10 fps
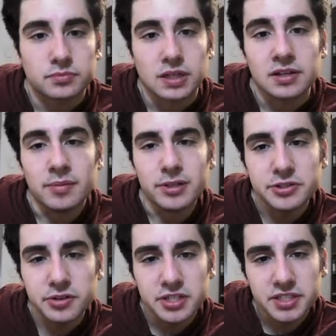Number
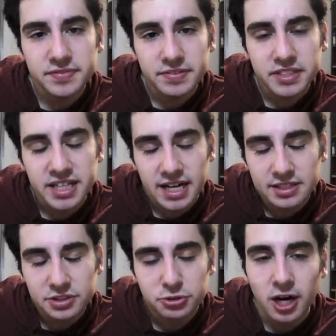259,
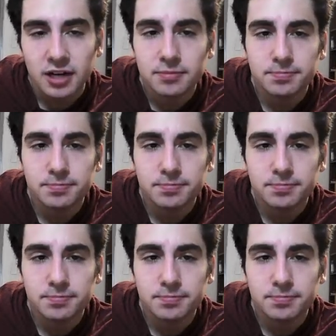truck.